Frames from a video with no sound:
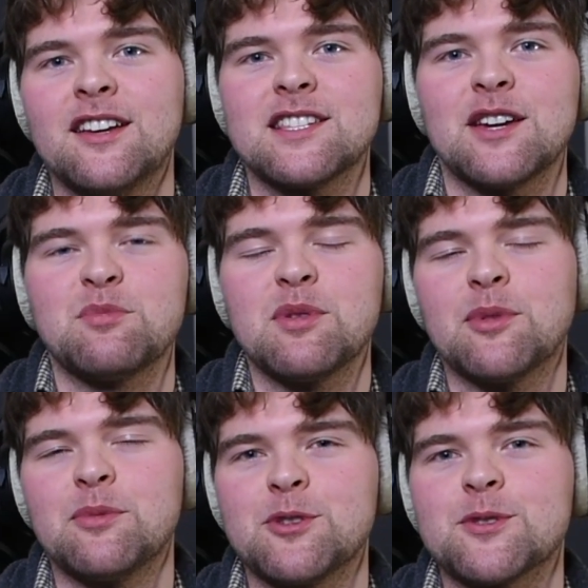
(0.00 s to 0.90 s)
sound a bit
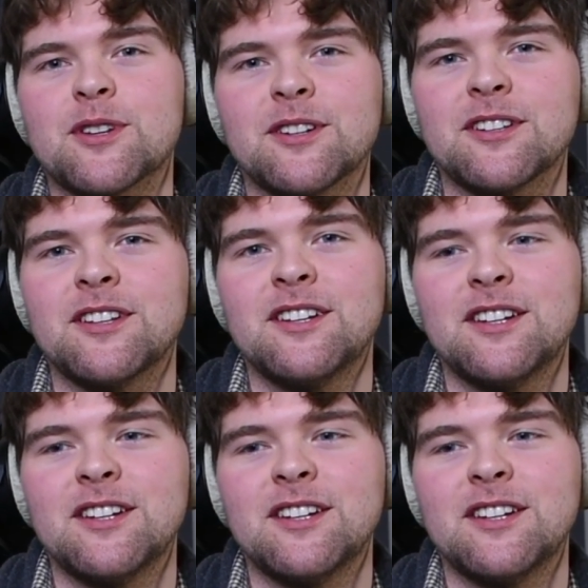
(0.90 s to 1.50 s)
more musical